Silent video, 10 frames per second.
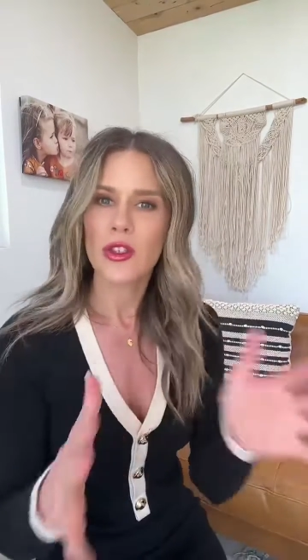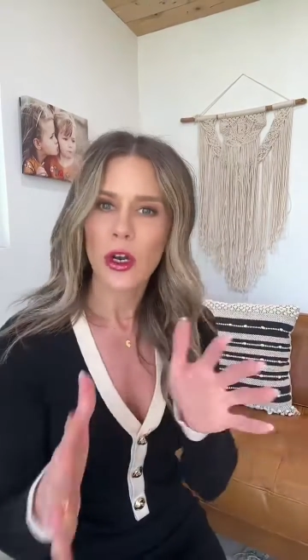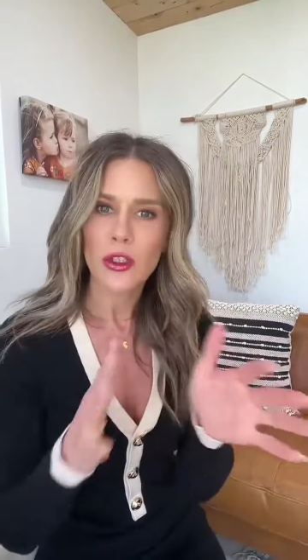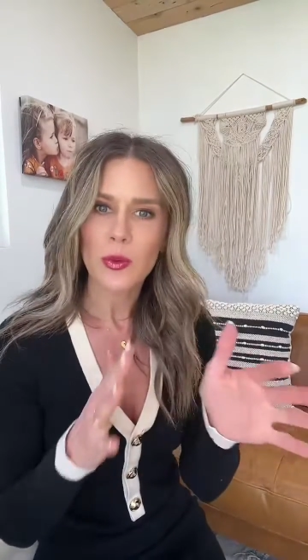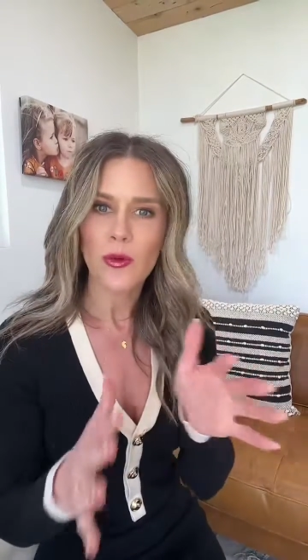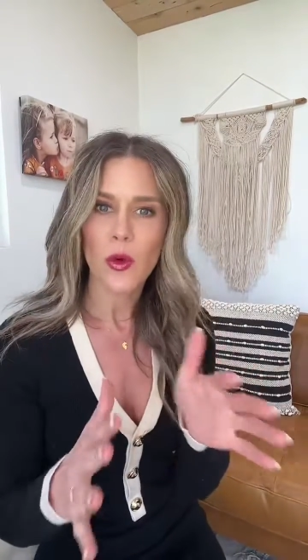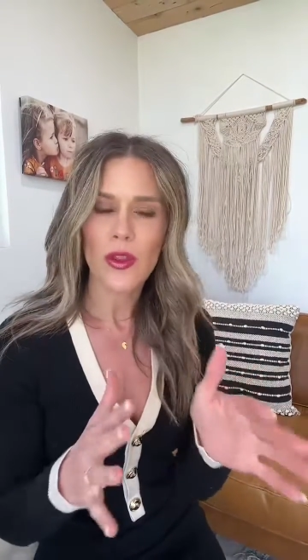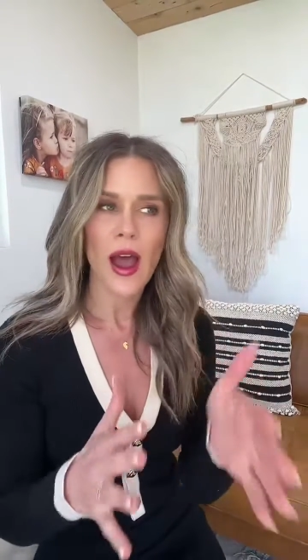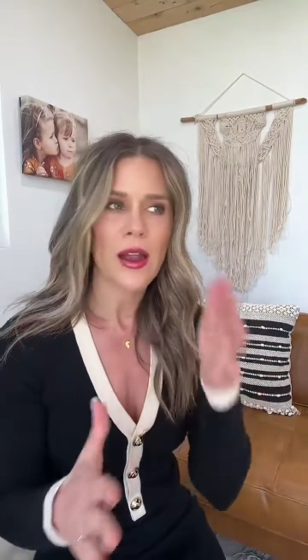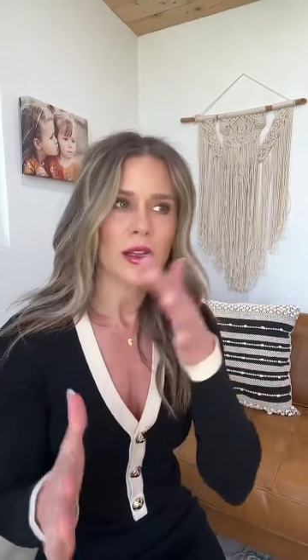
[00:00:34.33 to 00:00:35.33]
starts before
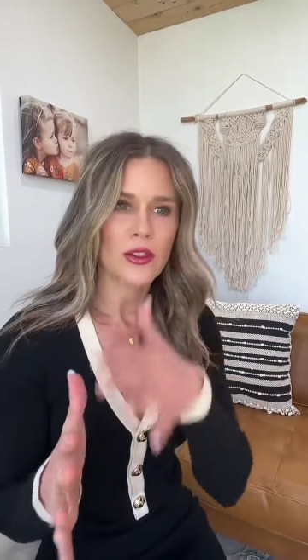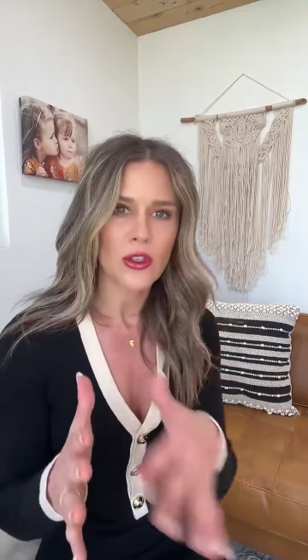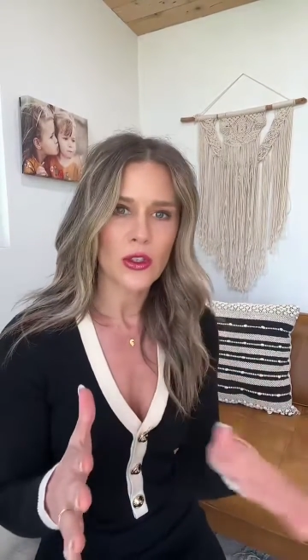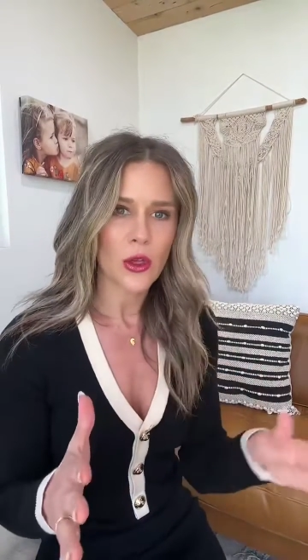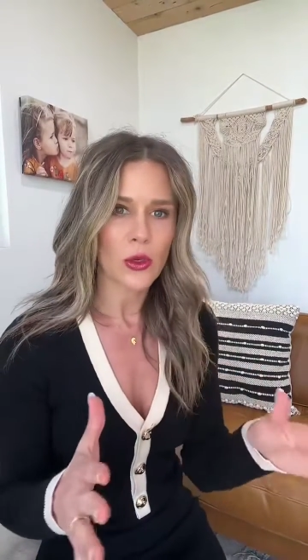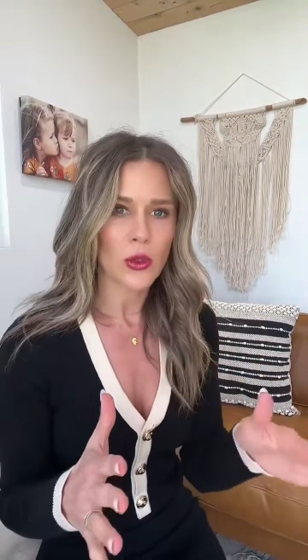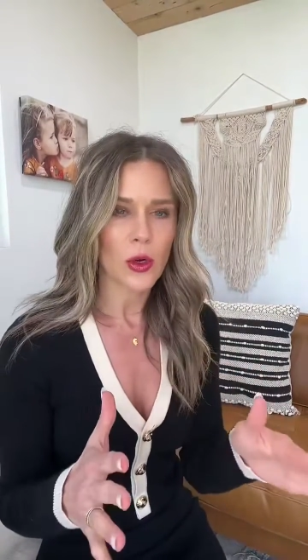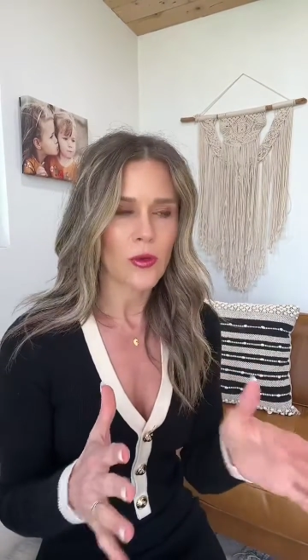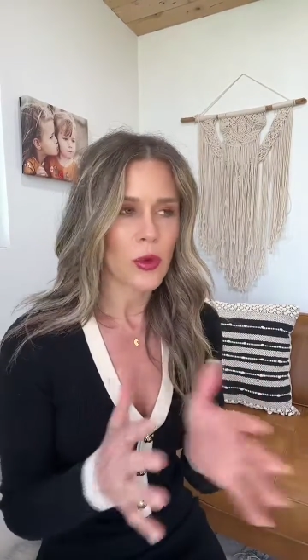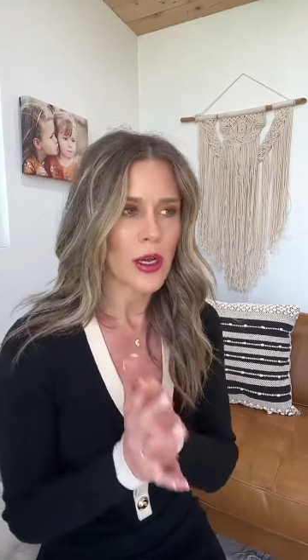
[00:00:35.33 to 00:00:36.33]
that, and it's a slow
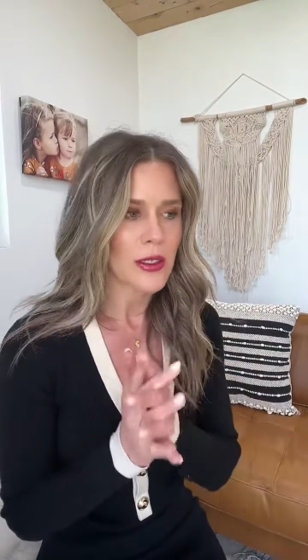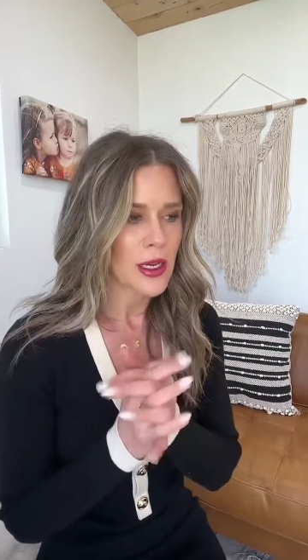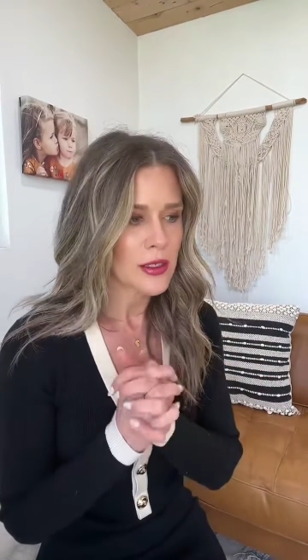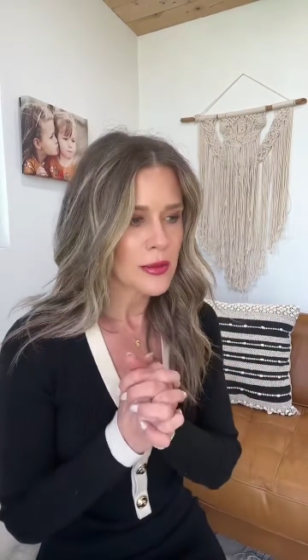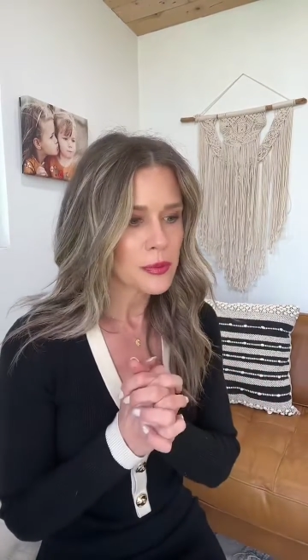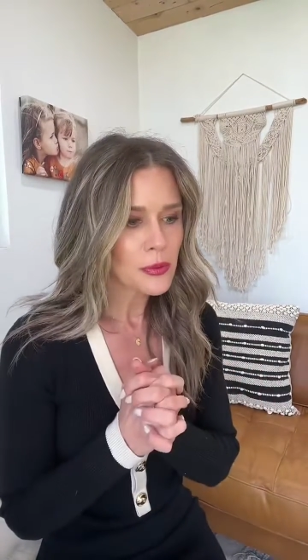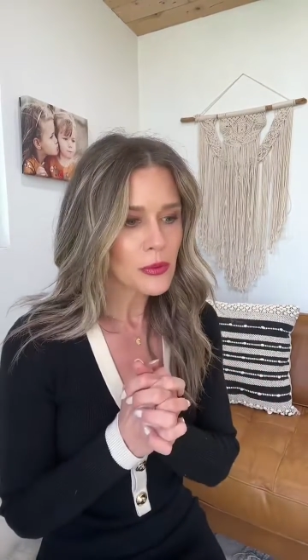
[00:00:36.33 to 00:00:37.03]
sort of process.